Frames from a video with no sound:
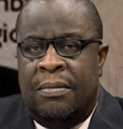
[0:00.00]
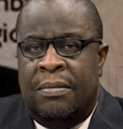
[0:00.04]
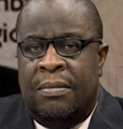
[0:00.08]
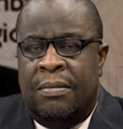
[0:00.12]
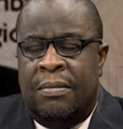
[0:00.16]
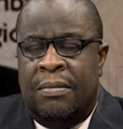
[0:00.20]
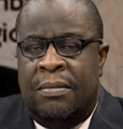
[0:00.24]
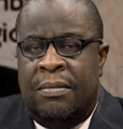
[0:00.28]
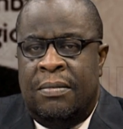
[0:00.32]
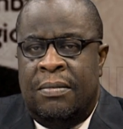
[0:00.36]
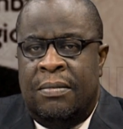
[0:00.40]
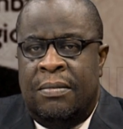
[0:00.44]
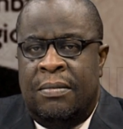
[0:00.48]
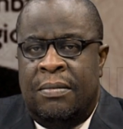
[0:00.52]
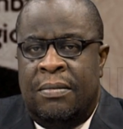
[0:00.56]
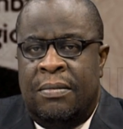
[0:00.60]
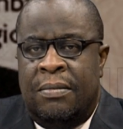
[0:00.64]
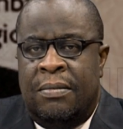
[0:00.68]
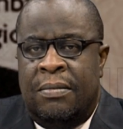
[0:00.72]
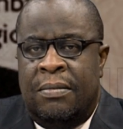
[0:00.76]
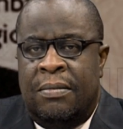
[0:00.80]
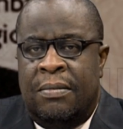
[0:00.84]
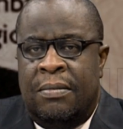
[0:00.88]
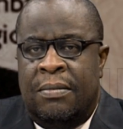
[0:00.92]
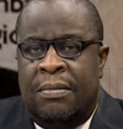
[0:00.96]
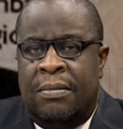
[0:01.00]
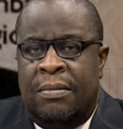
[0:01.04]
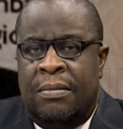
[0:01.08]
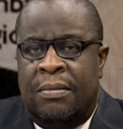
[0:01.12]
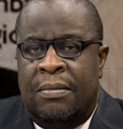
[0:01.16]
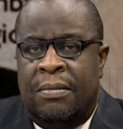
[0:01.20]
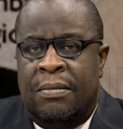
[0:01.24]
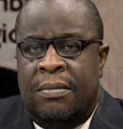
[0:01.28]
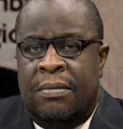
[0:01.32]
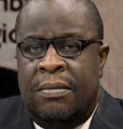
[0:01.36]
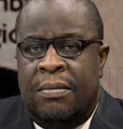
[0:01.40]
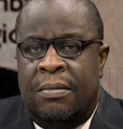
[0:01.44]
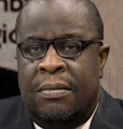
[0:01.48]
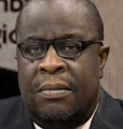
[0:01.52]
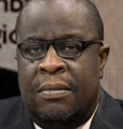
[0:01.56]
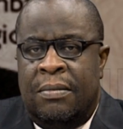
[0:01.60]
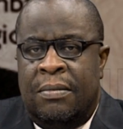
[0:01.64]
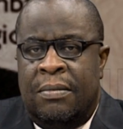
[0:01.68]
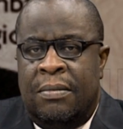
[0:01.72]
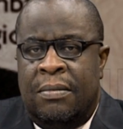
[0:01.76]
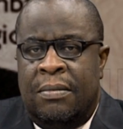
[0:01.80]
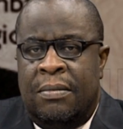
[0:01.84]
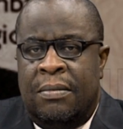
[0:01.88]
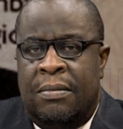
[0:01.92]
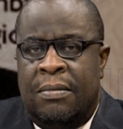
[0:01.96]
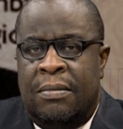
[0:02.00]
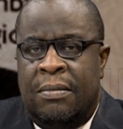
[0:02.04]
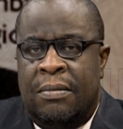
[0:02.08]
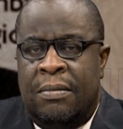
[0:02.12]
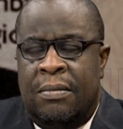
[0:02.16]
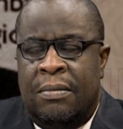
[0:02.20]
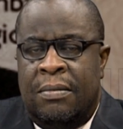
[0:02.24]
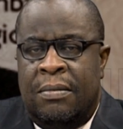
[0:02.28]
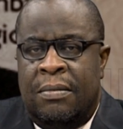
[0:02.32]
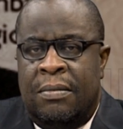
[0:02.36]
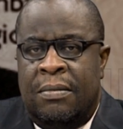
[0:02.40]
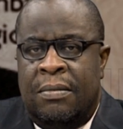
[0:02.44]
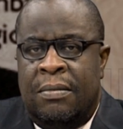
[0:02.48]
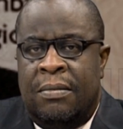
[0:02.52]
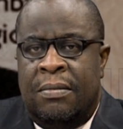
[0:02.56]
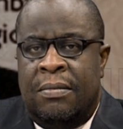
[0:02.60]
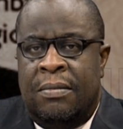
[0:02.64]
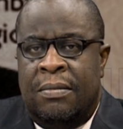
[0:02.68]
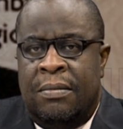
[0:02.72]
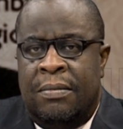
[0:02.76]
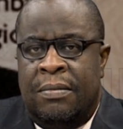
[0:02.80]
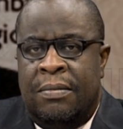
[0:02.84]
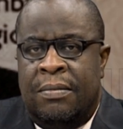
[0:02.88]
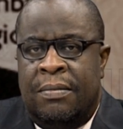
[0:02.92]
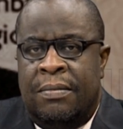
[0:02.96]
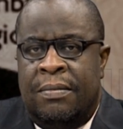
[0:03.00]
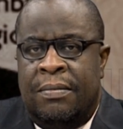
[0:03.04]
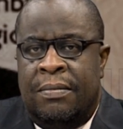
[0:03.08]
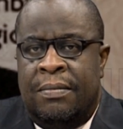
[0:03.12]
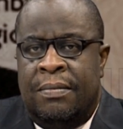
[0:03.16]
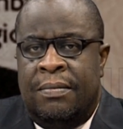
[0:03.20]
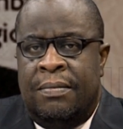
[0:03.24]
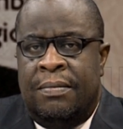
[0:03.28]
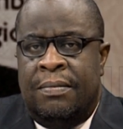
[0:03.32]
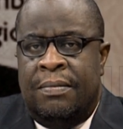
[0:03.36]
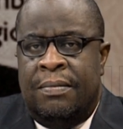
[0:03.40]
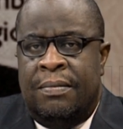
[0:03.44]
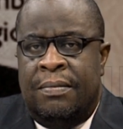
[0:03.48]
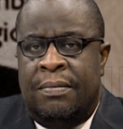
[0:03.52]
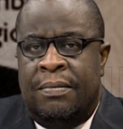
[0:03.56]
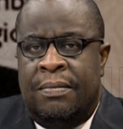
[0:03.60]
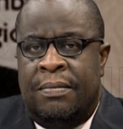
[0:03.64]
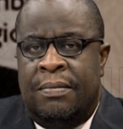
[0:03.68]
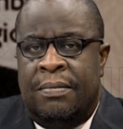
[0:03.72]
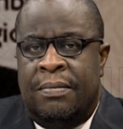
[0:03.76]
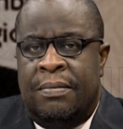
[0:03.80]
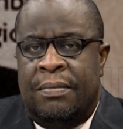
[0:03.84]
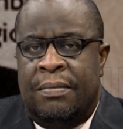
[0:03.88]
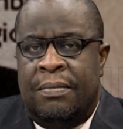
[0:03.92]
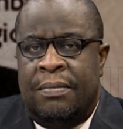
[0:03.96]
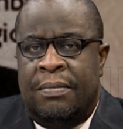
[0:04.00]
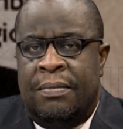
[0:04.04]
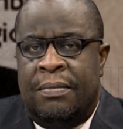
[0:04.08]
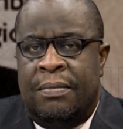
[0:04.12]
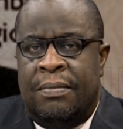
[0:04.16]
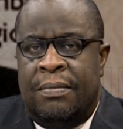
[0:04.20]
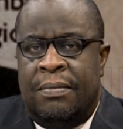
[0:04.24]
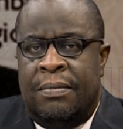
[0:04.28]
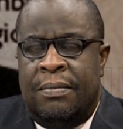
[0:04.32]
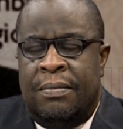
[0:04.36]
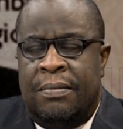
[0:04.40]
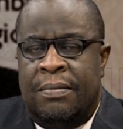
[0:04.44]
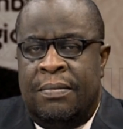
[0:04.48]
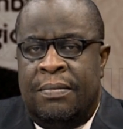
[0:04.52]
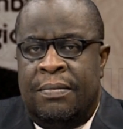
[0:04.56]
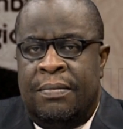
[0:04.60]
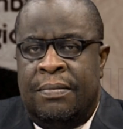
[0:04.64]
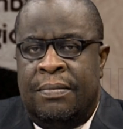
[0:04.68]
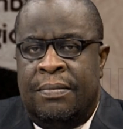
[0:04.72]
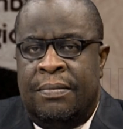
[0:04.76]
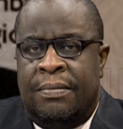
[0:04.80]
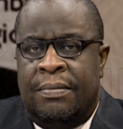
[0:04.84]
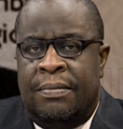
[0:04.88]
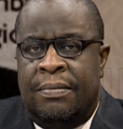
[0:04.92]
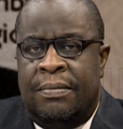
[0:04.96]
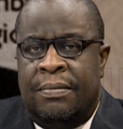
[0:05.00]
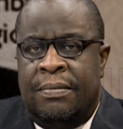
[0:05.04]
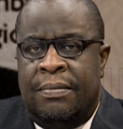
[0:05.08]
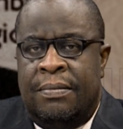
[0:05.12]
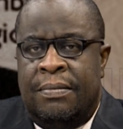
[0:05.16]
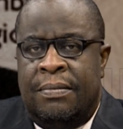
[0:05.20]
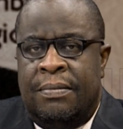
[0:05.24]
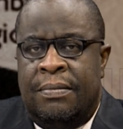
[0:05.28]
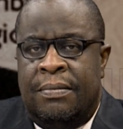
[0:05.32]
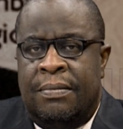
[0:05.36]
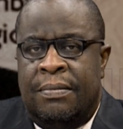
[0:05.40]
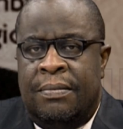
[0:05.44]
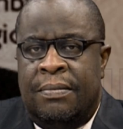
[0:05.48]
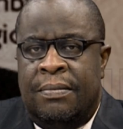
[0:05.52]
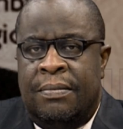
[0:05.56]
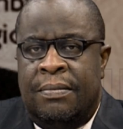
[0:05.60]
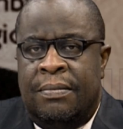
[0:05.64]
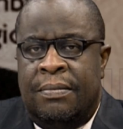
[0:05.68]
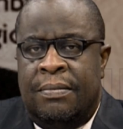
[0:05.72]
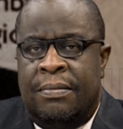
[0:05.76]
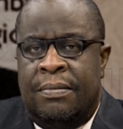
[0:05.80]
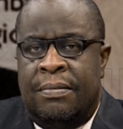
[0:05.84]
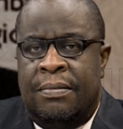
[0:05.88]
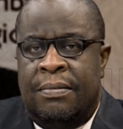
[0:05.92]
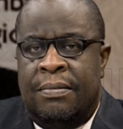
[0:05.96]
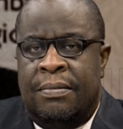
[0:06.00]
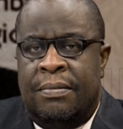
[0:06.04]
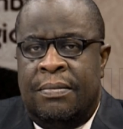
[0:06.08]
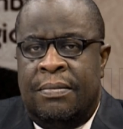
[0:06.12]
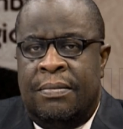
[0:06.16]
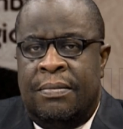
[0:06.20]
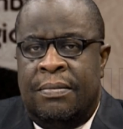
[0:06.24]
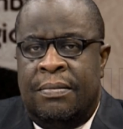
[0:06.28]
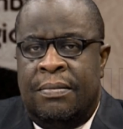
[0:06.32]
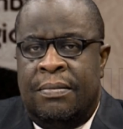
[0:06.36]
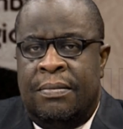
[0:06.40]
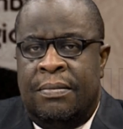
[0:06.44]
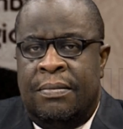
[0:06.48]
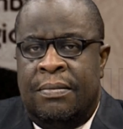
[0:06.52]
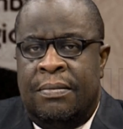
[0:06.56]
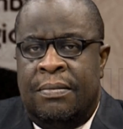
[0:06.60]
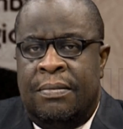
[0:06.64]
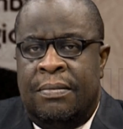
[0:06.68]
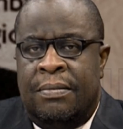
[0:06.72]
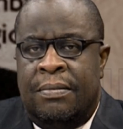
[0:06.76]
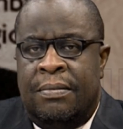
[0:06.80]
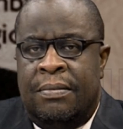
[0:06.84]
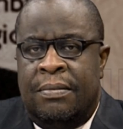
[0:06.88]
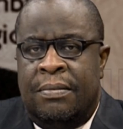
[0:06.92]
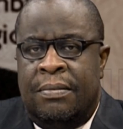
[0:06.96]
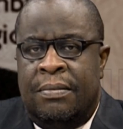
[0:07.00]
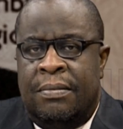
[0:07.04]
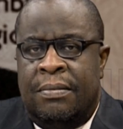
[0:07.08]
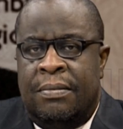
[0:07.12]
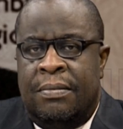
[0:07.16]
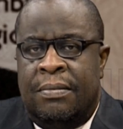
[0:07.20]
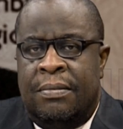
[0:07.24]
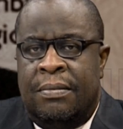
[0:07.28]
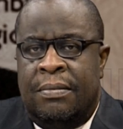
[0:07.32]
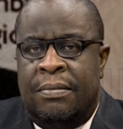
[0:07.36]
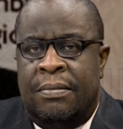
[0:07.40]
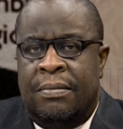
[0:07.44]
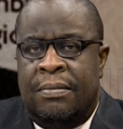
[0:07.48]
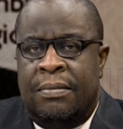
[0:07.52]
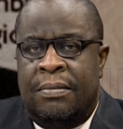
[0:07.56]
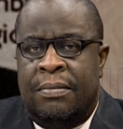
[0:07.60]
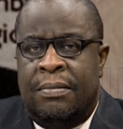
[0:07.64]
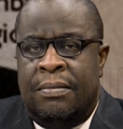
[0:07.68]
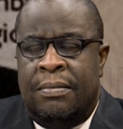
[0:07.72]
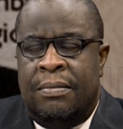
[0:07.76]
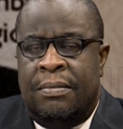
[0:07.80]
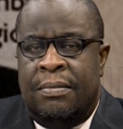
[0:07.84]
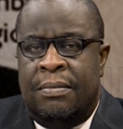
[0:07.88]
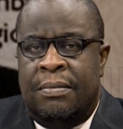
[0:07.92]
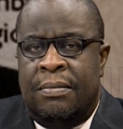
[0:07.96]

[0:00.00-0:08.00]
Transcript: (not speaking)